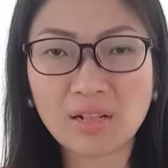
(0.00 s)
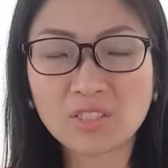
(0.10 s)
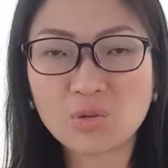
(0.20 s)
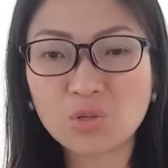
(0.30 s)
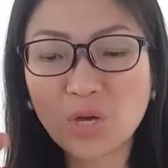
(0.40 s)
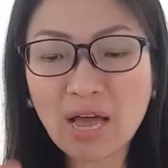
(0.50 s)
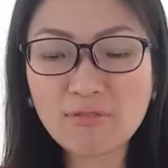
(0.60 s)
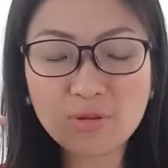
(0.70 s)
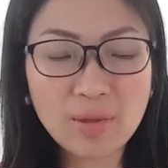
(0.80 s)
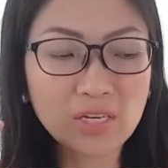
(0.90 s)
So you have
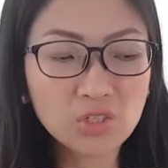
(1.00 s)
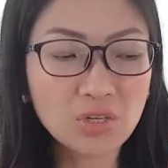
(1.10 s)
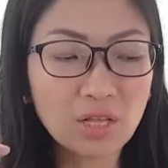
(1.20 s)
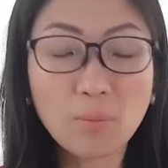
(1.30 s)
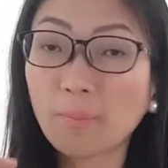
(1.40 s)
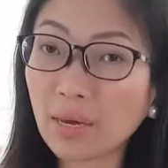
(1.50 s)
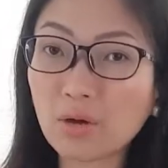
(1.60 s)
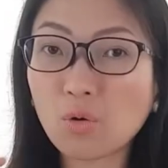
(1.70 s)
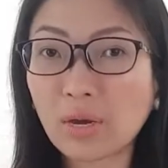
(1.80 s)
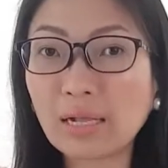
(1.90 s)
to make sure that you
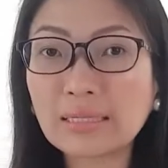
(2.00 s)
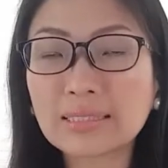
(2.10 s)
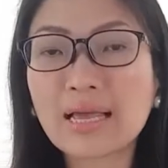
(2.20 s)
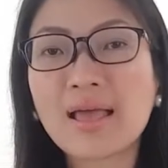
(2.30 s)
pick oils